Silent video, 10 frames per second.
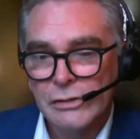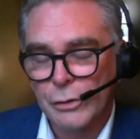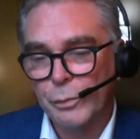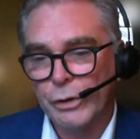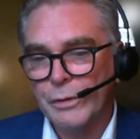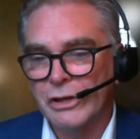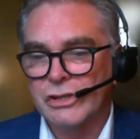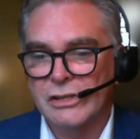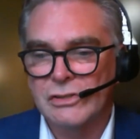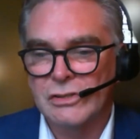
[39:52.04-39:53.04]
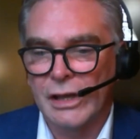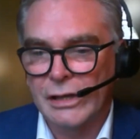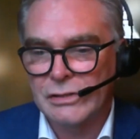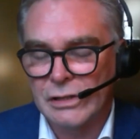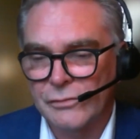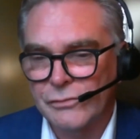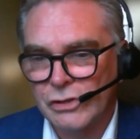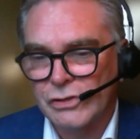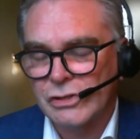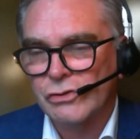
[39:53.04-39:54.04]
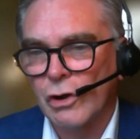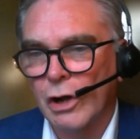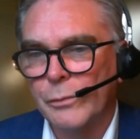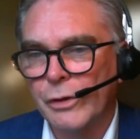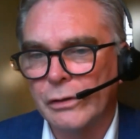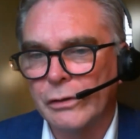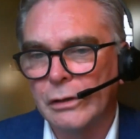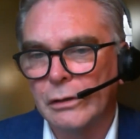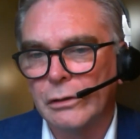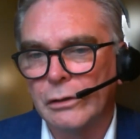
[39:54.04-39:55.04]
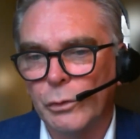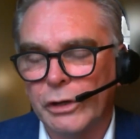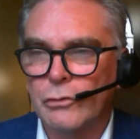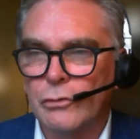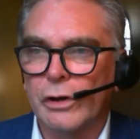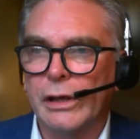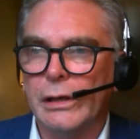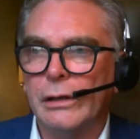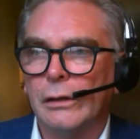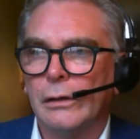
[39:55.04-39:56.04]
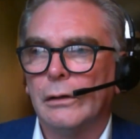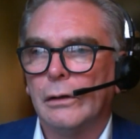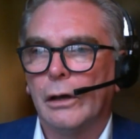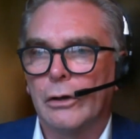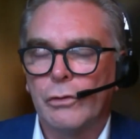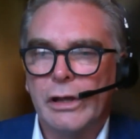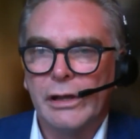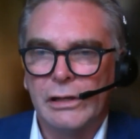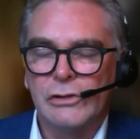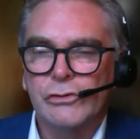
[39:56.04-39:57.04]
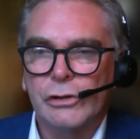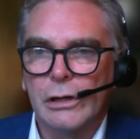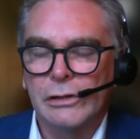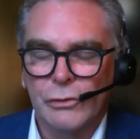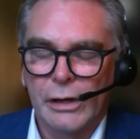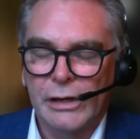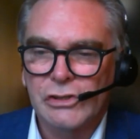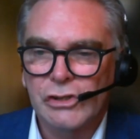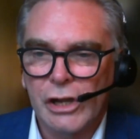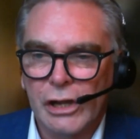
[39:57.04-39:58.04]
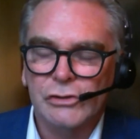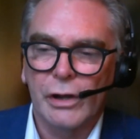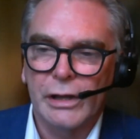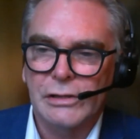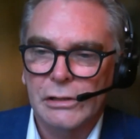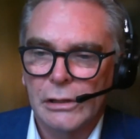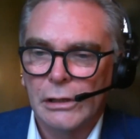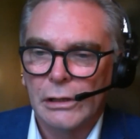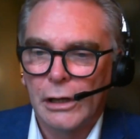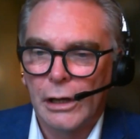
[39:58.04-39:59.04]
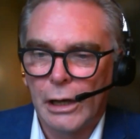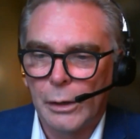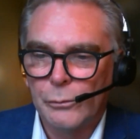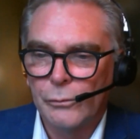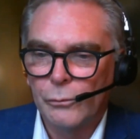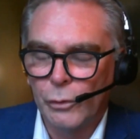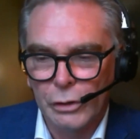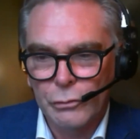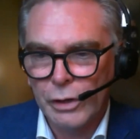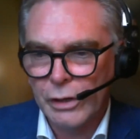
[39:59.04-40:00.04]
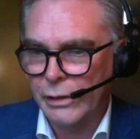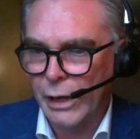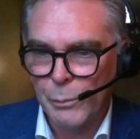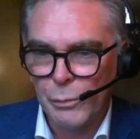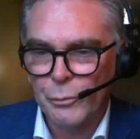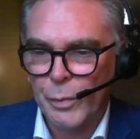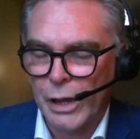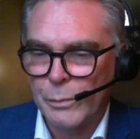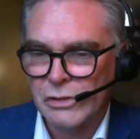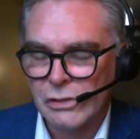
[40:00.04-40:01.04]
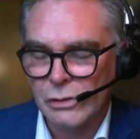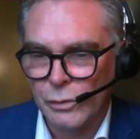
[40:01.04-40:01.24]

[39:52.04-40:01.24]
pretty much as I've just described, that we'd agree an exchange rate. We'd agree the number of payments that were